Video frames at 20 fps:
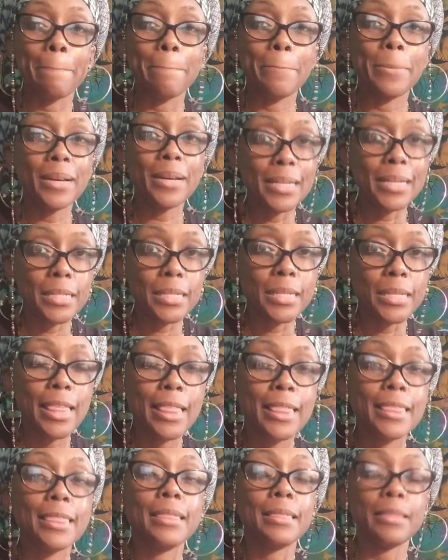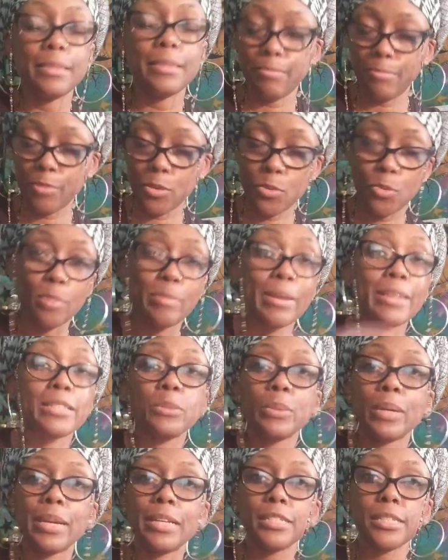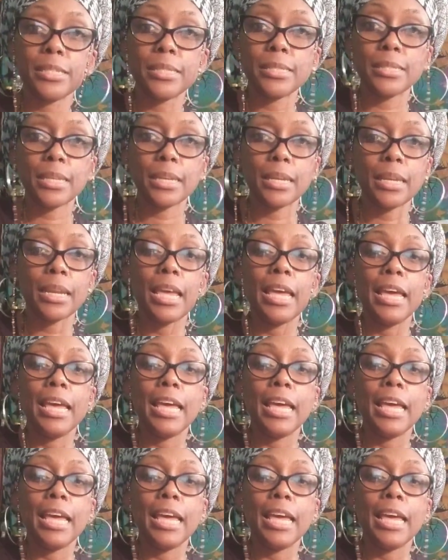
But going back to what I just said,